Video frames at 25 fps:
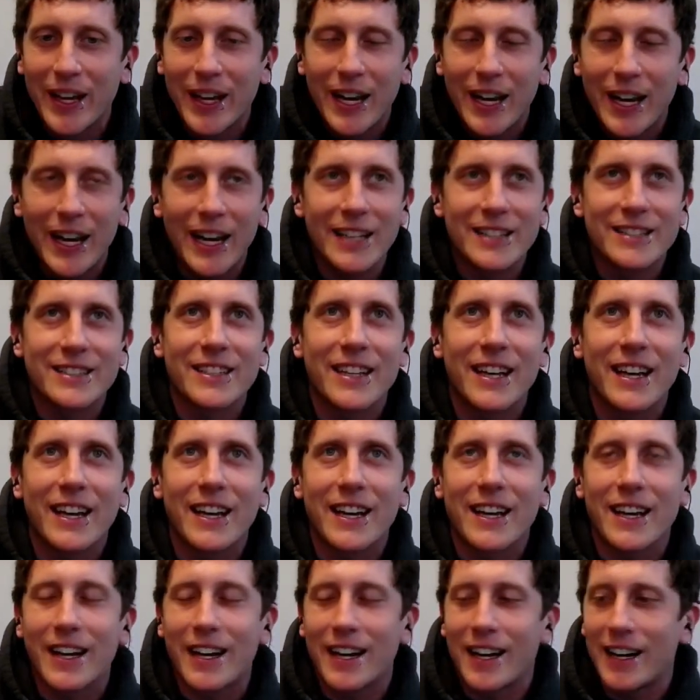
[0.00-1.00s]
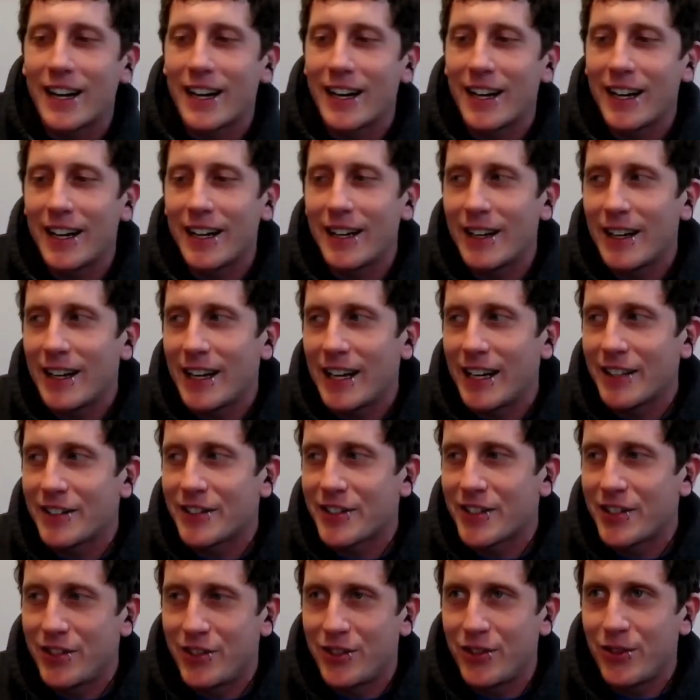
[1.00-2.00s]
It's like, is
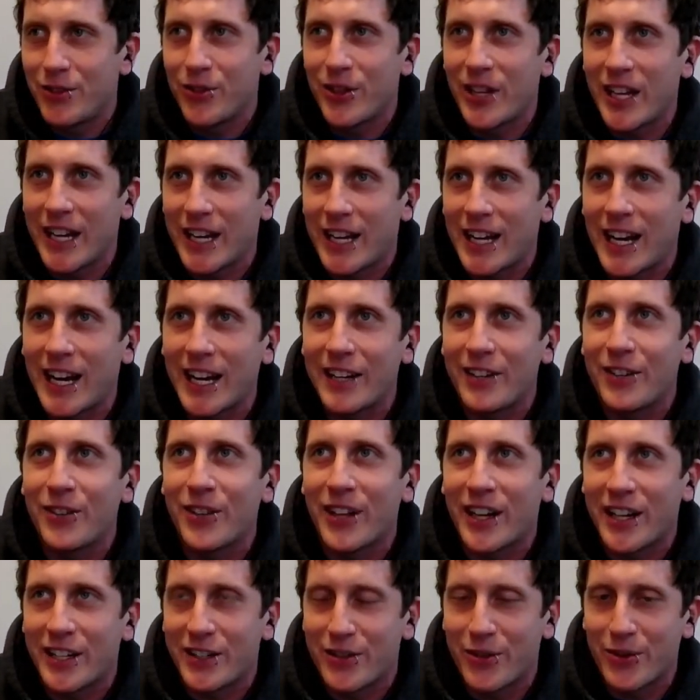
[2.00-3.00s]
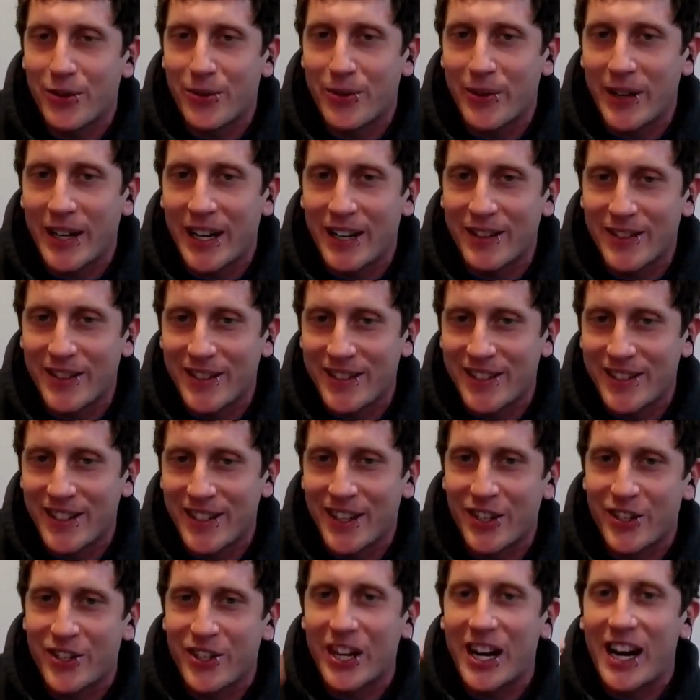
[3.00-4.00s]
to do like, I do like 2 or 3 ounces in
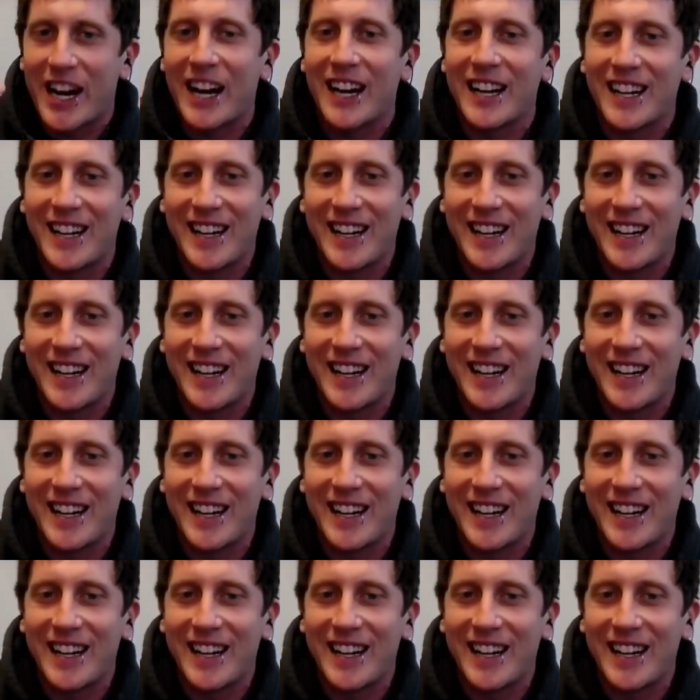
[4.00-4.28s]
a shot,